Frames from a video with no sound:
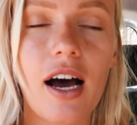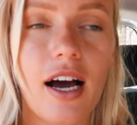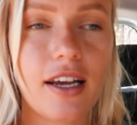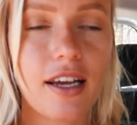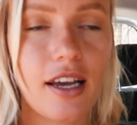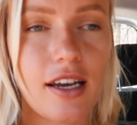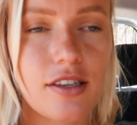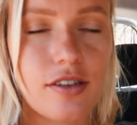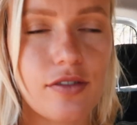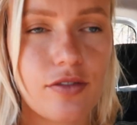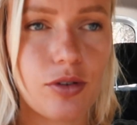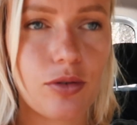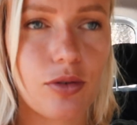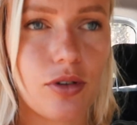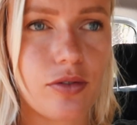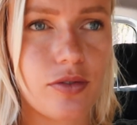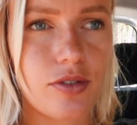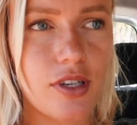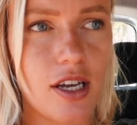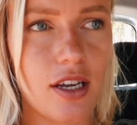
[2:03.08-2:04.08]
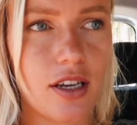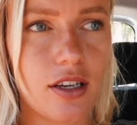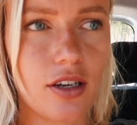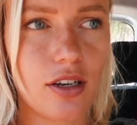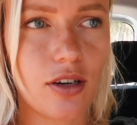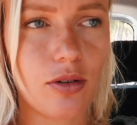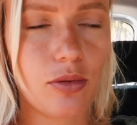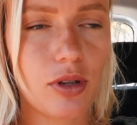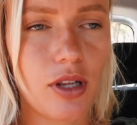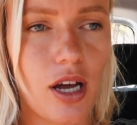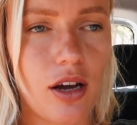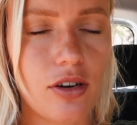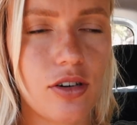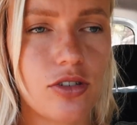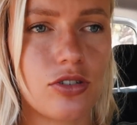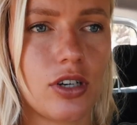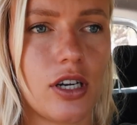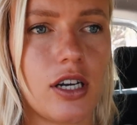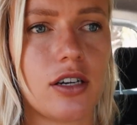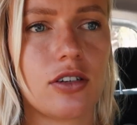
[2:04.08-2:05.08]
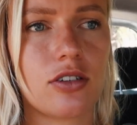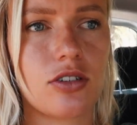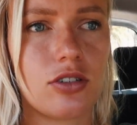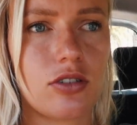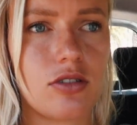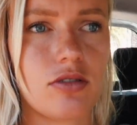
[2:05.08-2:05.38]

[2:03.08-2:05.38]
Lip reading: I guess if you would have taken it without a drink,